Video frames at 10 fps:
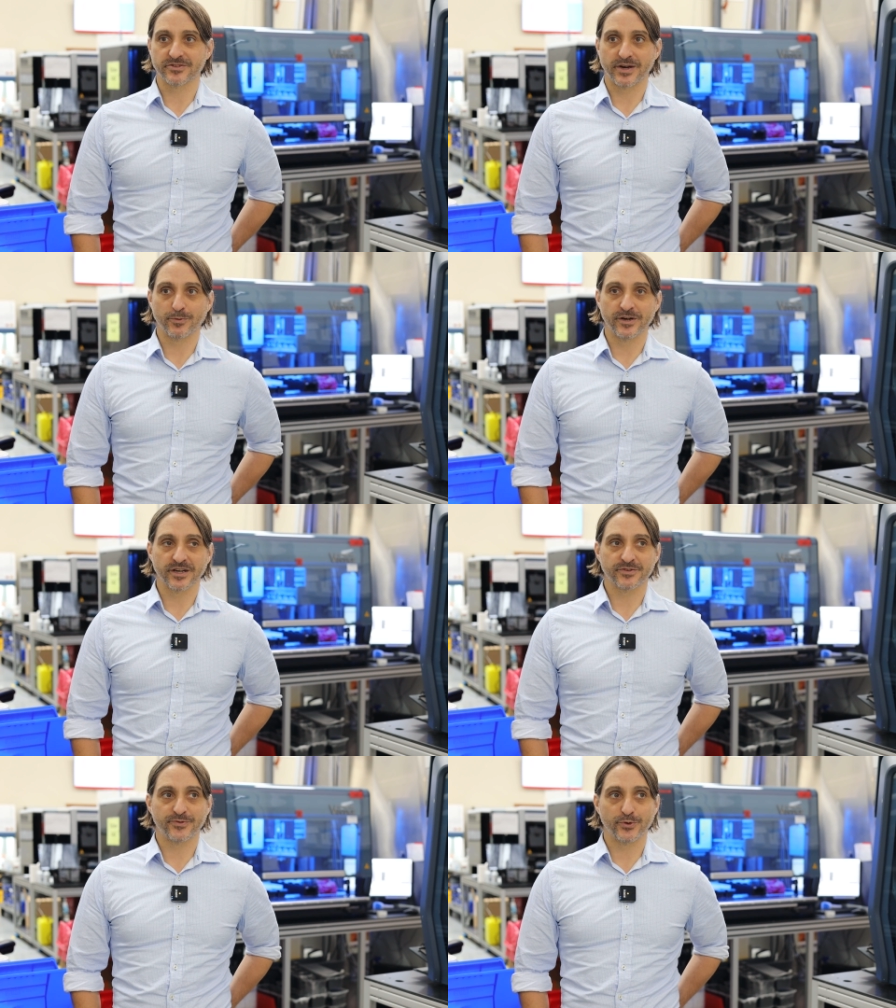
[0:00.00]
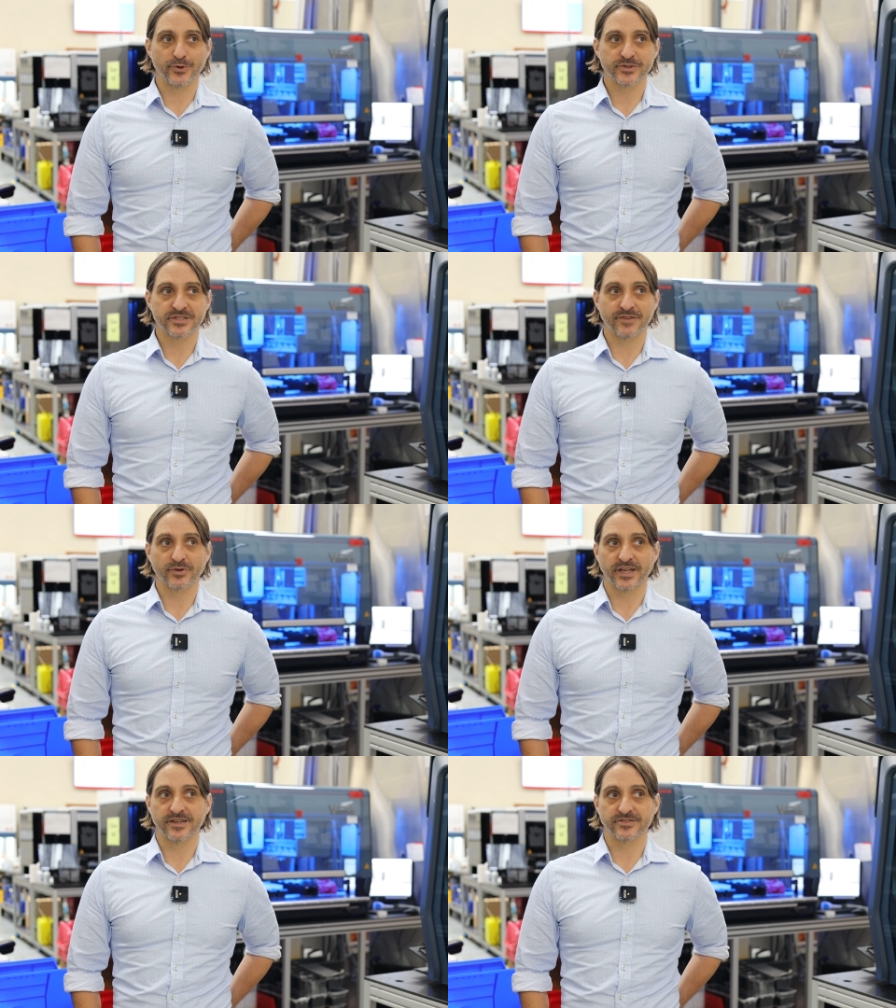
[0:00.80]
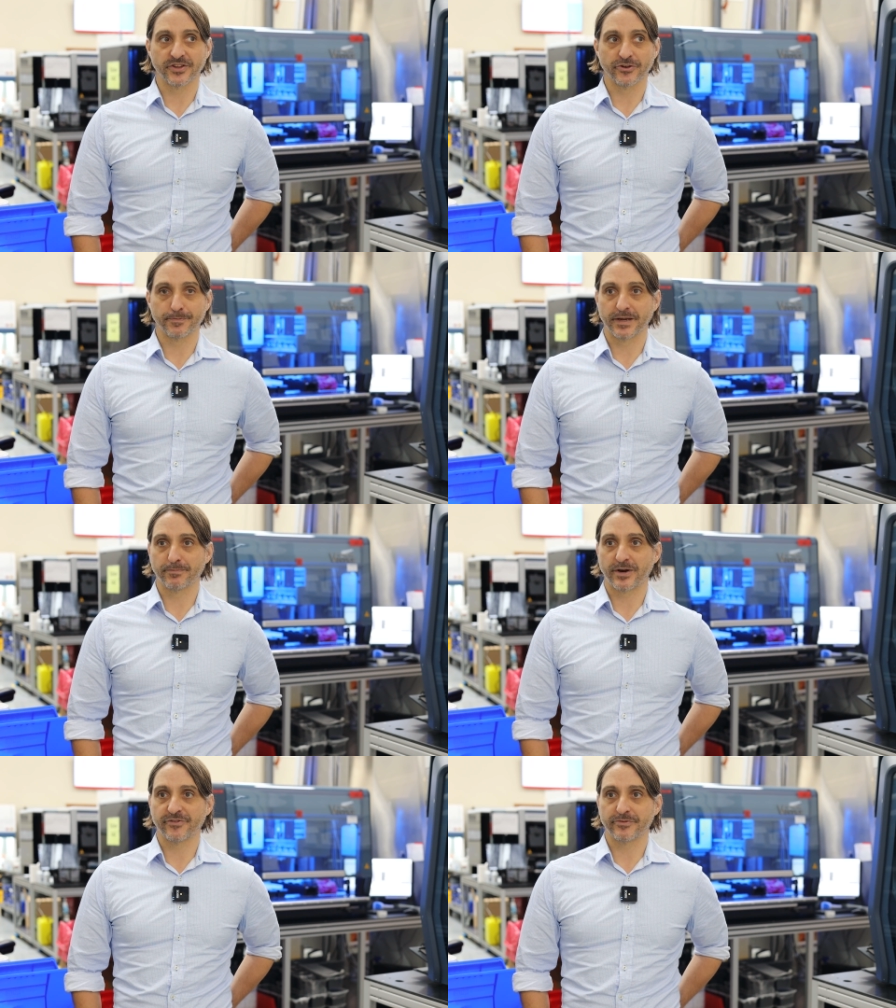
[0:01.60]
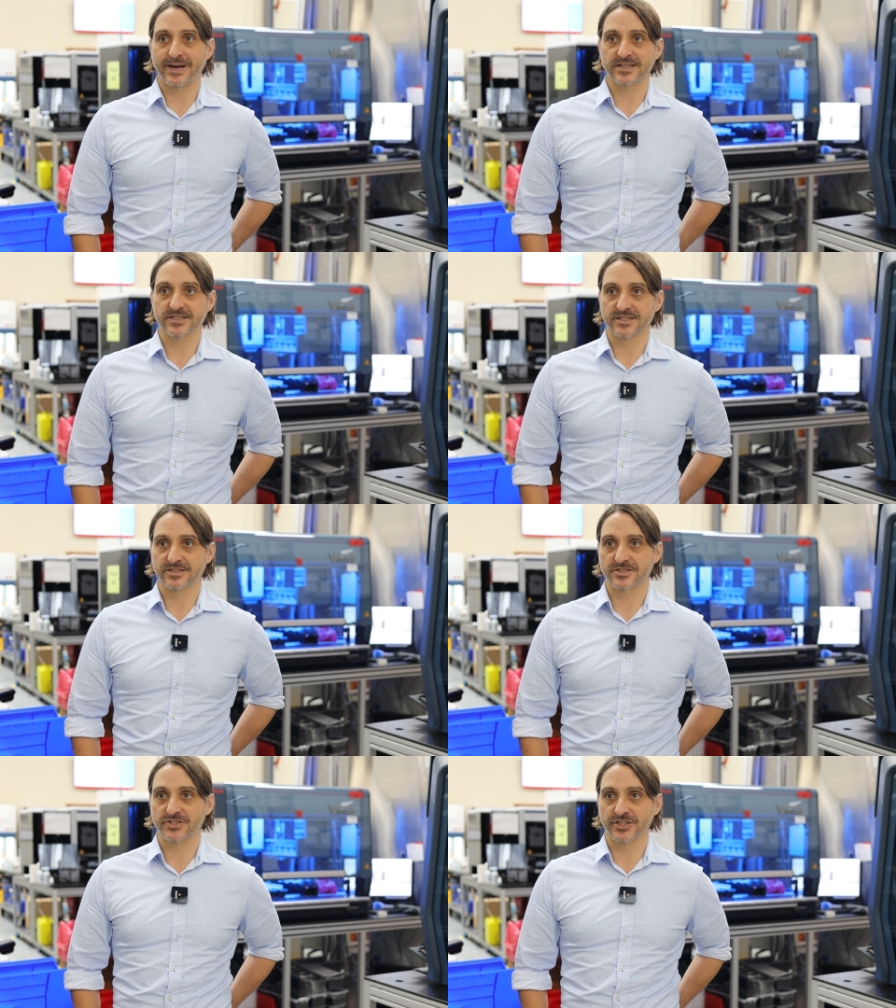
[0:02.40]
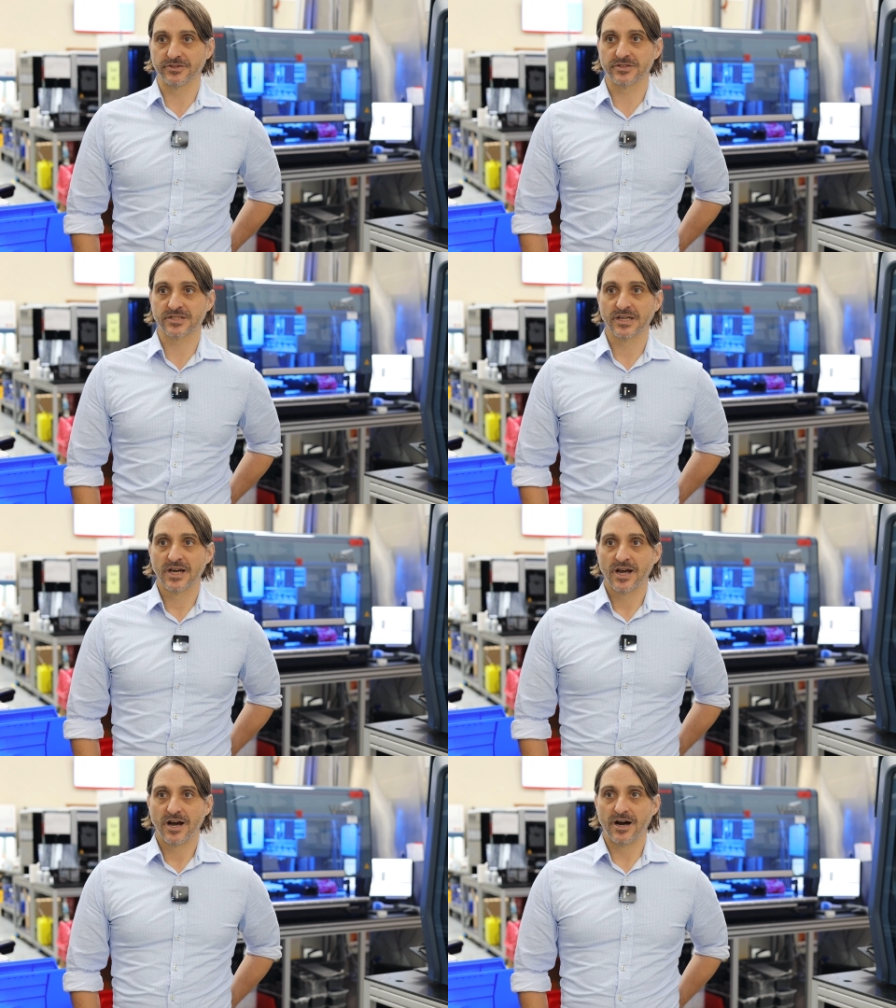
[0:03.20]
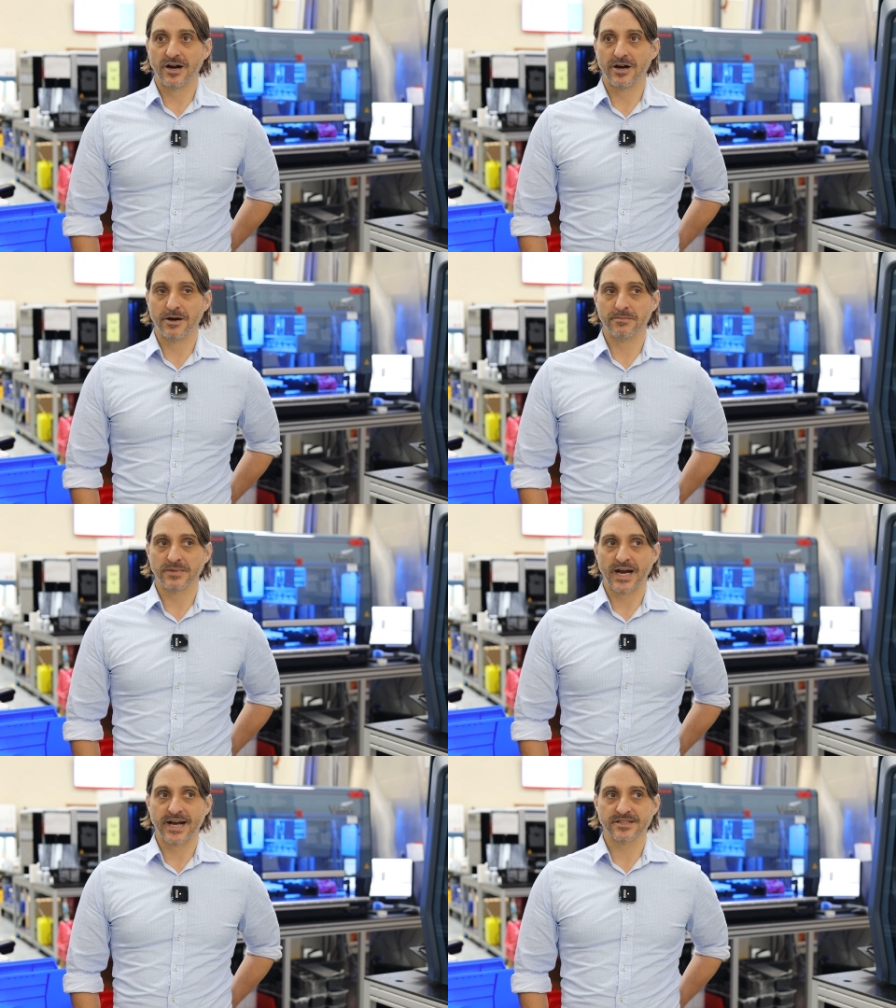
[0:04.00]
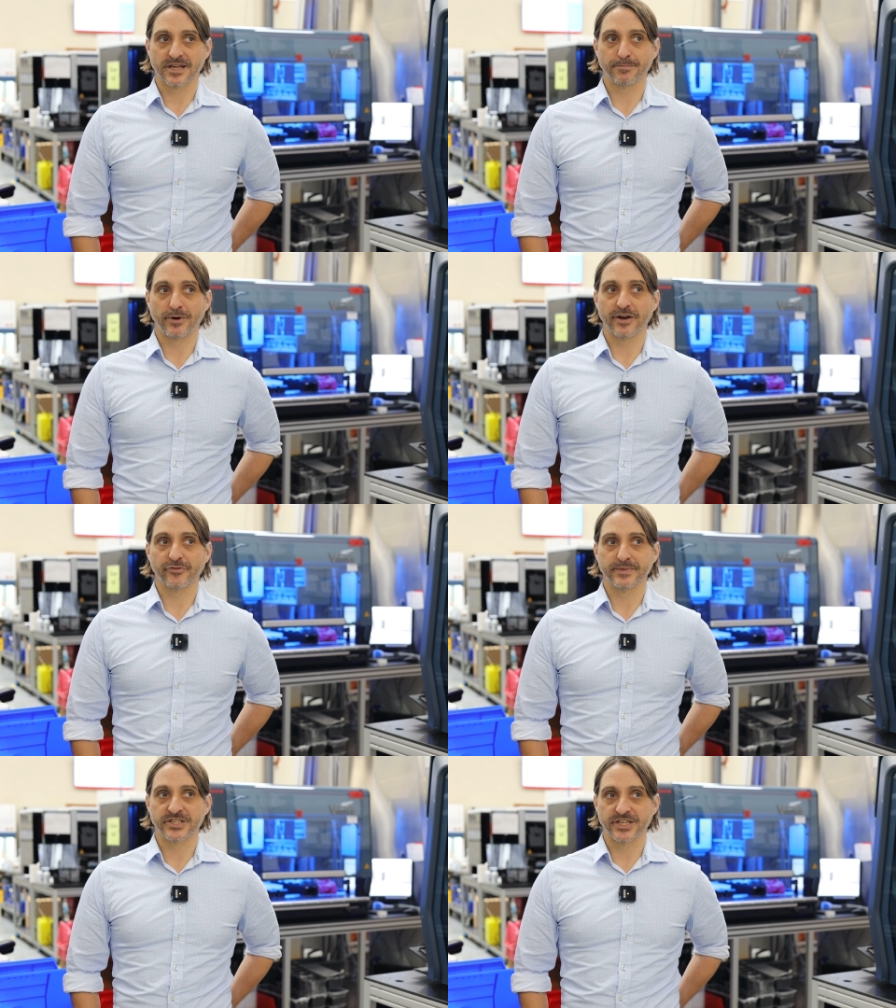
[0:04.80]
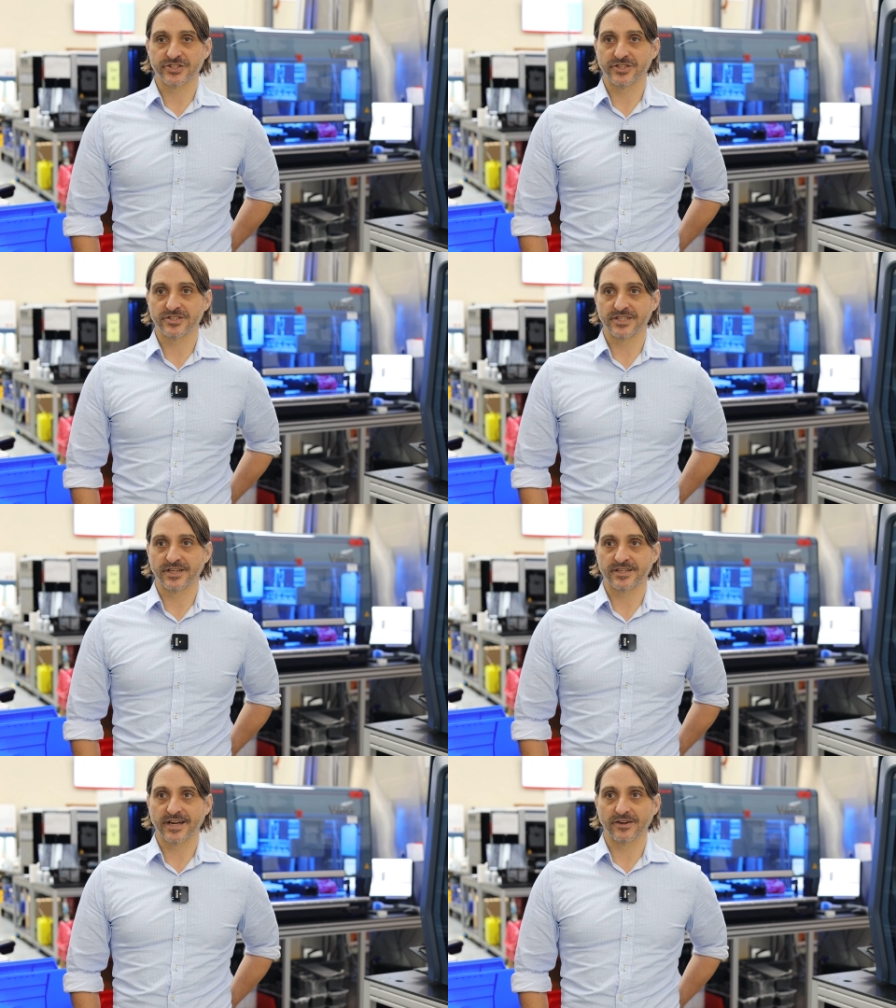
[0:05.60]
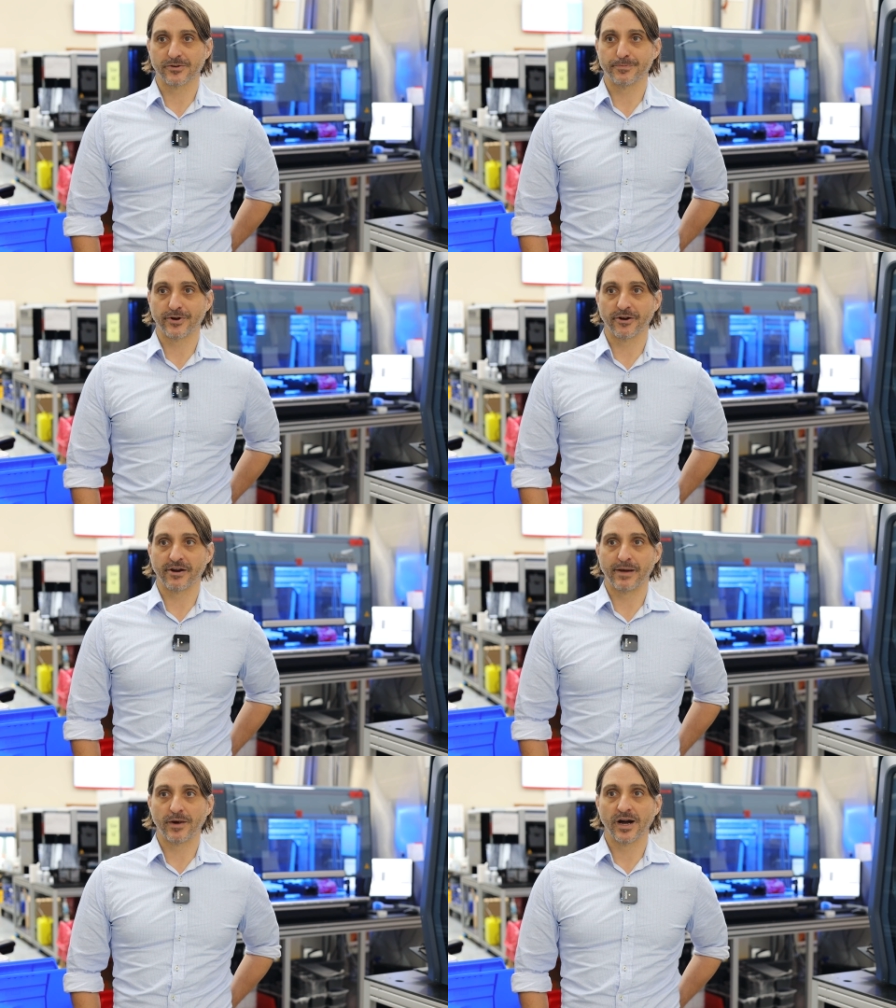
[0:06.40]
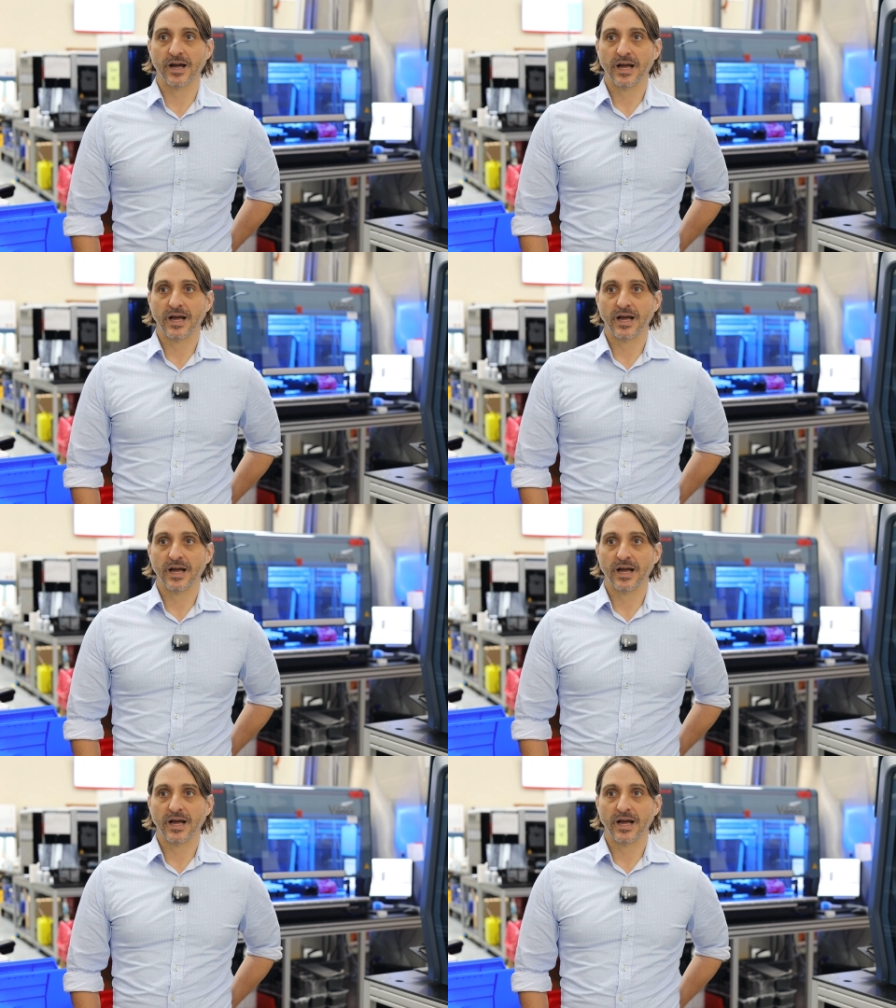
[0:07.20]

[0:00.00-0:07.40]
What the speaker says: So I worked for several years at the European Bioinformatics Institute as a bioinformatician, senior technical programmer,